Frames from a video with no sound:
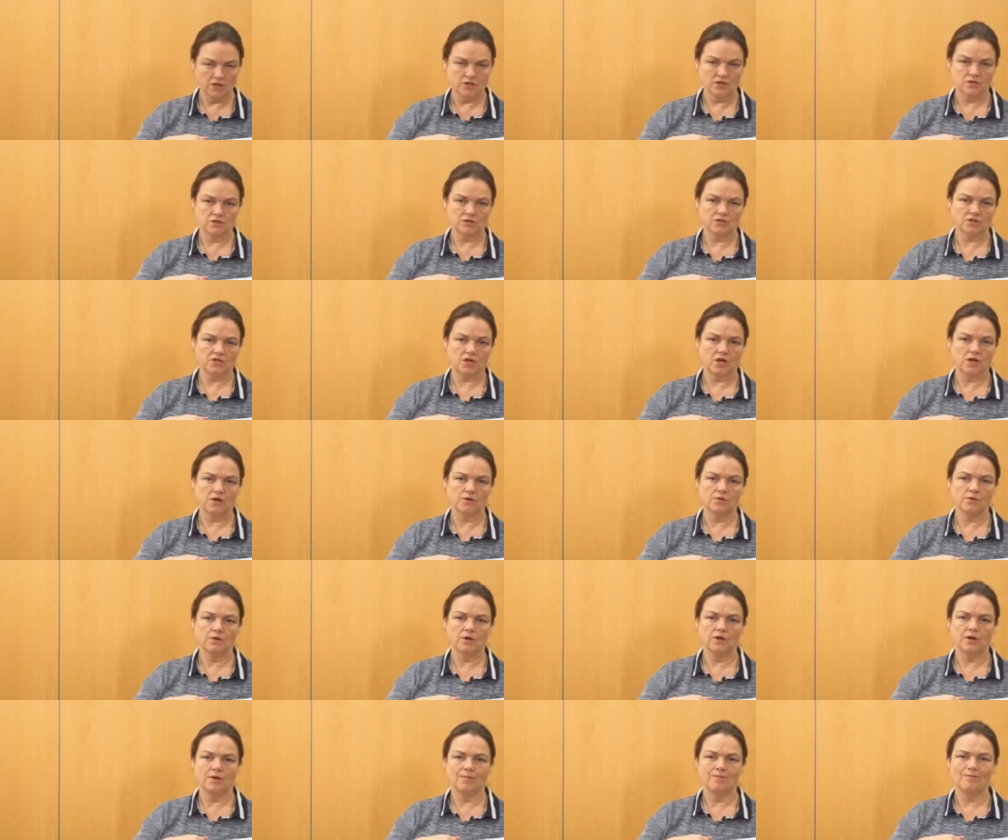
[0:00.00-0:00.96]

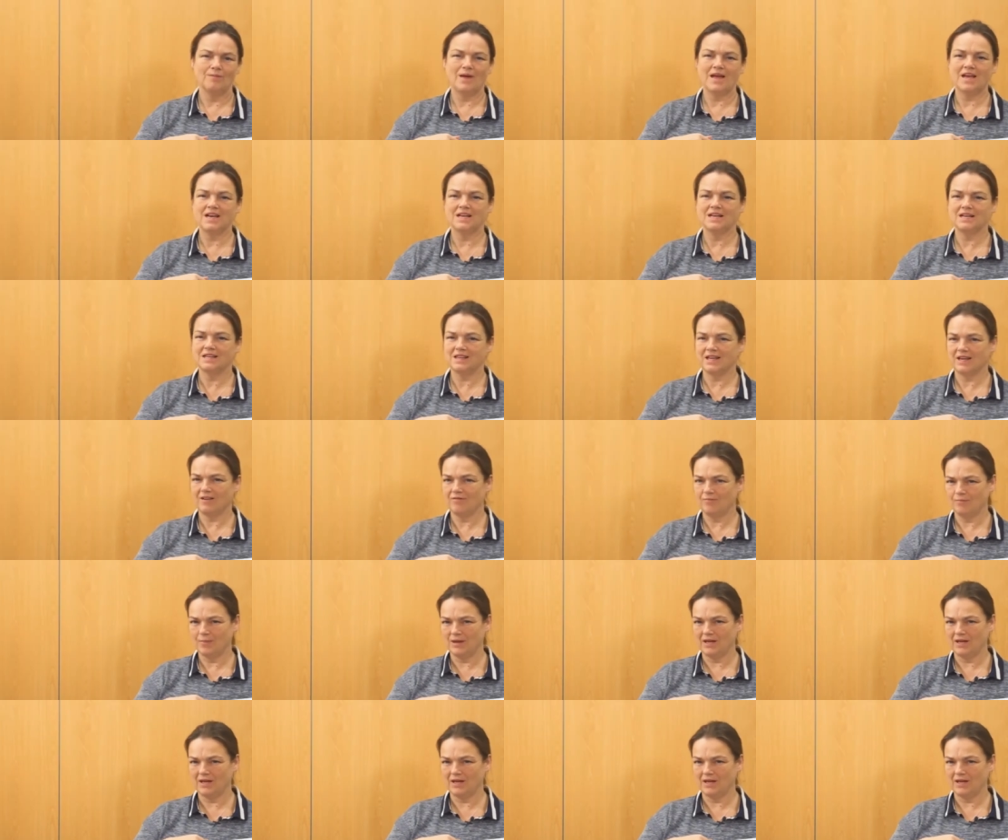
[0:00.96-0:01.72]
So mainly they've